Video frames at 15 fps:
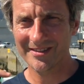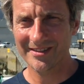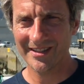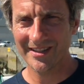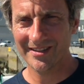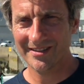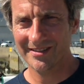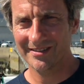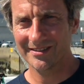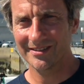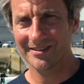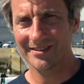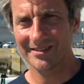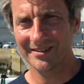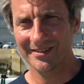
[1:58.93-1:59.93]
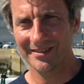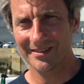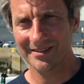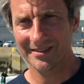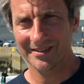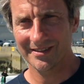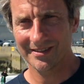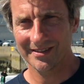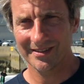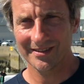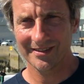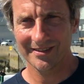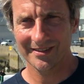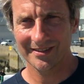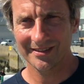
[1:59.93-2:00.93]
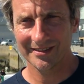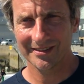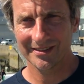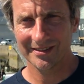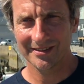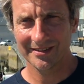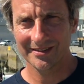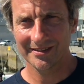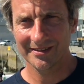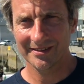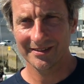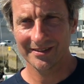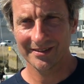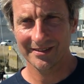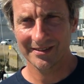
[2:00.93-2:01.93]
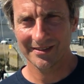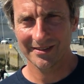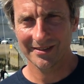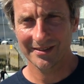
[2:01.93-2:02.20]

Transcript: Well, let's go back one step and ask why it is a